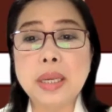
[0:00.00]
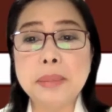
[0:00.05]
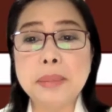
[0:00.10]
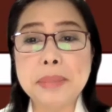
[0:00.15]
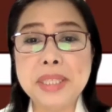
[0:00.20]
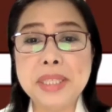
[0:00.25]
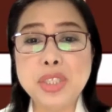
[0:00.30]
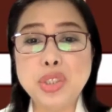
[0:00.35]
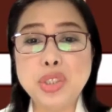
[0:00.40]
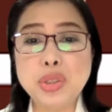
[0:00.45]

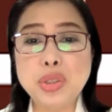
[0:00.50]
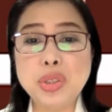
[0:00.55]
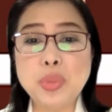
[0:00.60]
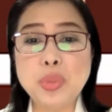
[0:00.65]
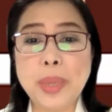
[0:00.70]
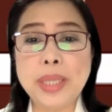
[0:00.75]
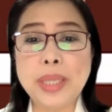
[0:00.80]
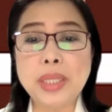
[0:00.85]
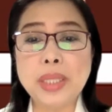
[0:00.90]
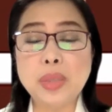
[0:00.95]
In June
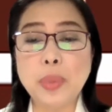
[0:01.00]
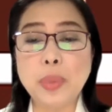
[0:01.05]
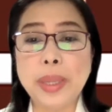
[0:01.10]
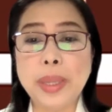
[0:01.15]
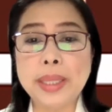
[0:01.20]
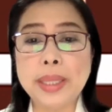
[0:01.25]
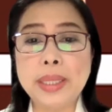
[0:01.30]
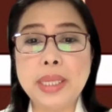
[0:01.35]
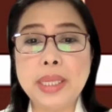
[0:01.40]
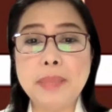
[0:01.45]

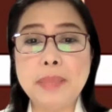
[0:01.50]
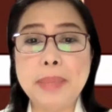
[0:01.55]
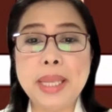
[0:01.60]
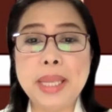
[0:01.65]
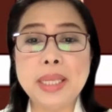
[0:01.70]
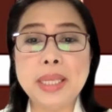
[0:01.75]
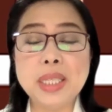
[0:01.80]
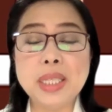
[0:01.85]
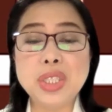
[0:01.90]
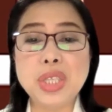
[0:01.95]
2020,
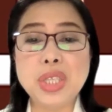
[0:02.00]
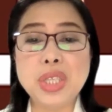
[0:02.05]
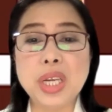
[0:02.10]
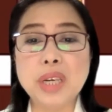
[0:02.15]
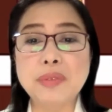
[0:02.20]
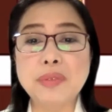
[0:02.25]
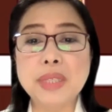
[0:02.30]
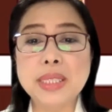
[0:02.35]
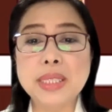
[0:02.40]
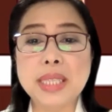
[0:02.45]
being the
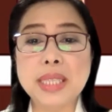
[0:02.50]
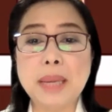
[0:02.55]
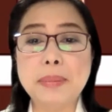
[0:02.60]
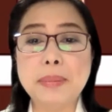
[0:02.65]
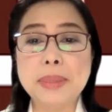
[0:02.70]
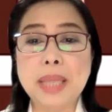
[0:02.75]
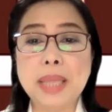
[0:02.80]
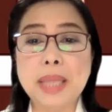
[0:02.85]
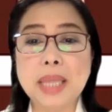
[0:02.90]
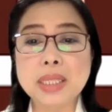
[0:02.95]
chair of the
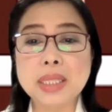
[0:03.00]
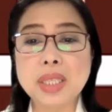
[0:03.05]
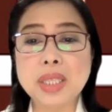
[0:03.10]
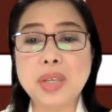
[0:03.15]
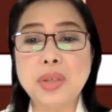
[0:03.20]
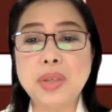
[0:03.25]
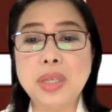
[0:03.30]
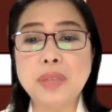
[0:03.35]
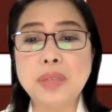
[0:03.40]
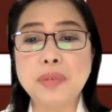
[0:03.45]
sub-task
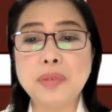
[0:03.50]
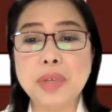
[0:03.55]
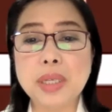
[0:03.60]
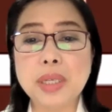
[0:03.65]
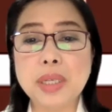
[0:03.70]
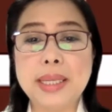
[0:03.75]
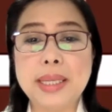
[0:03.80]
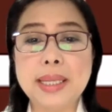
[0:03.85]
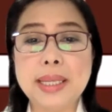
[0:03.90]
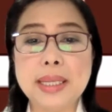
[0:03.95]
unit for
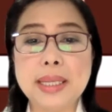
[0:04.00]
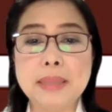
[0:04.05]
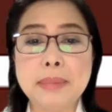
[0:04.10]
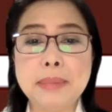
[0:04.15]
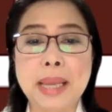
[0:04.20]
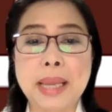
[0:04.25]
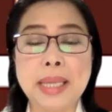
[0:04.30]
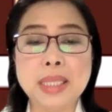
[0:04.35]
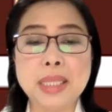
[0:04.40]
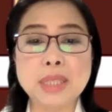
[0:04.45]
clinical
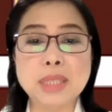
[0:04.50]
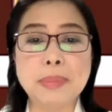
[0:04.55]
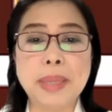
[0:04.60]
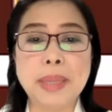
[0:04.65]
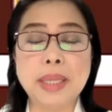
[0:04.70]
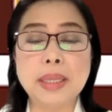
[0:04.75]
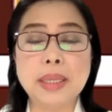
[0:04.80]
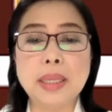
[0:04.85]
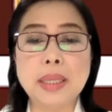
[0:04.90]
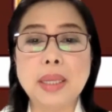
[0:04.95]

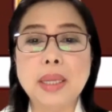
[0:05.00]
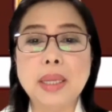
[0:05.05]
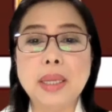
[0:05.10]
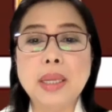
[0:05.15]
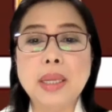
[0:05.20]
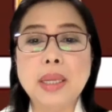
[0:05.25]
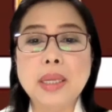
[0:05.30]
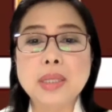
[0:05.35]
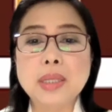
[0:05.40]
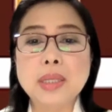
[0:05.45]
management.
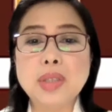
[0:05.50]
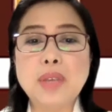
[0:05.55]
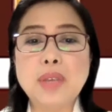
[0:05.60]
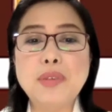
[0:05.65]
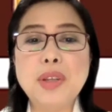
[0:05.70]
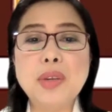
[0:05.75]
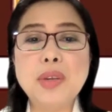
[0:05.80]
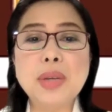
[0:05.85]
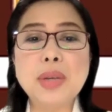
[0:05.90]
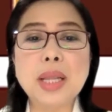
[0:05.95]
So if
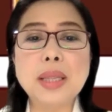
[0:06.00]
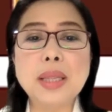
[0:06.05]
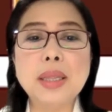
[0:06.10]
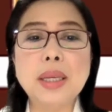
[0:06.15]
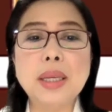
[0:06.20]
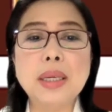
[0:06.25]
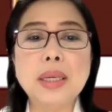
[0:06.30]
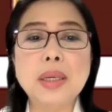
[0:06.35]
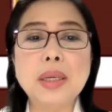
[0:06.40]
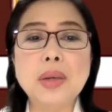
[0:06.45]
you look at
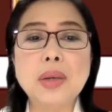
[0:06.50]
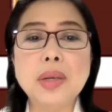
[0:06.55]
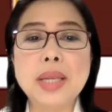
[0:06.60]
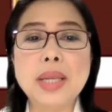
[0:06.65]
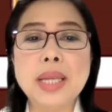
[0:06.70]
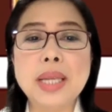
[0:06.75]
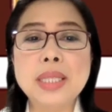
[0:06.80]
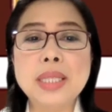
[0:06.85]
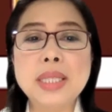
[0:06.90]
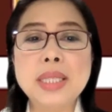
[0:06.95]
the
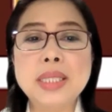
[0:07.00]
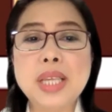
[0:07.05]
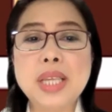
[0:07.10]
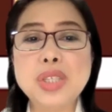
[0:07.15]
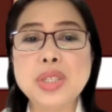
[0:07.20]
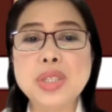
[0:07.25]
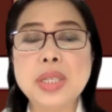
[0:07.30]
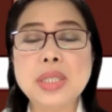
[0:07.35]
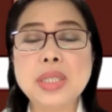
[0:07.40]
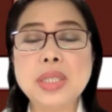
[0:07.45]

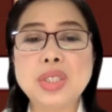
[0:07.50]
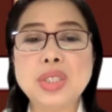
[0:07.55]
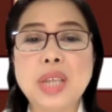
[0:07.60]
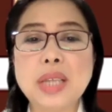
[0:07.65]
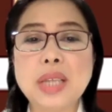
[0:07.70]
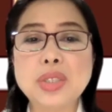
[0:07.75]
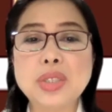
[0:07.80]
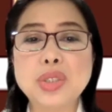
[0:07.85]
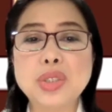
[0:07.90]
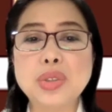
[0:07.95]
organizational
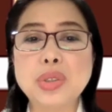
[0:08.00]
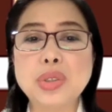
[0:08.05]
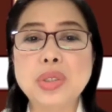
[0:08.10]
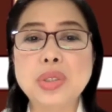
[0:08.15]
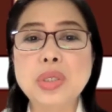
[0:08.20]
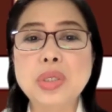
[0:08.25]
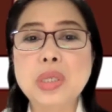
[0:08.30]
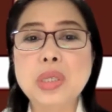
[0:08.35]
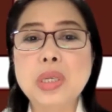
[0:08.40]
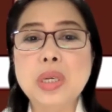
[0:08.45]

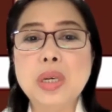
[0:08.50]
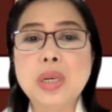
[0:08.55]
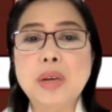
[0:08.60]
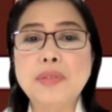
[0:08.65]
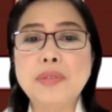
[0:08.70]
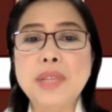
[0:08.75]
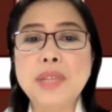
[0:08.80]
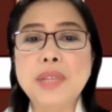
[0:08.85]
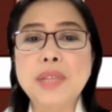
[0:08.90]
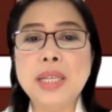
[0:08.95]
structure
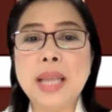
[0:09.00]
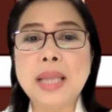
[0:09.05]
of the